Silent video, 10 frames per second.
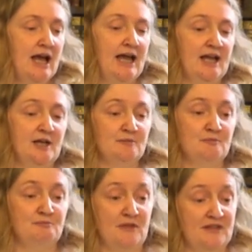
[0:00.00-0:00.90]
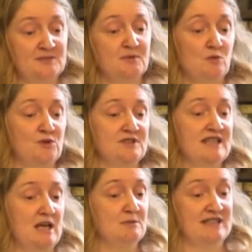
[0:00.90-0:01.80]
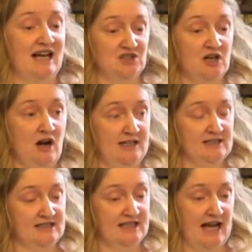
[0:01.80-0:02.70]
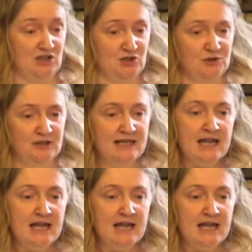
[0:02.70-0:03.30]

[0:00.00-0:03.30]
Um, but this one wasn't, it was actually cut into the natural.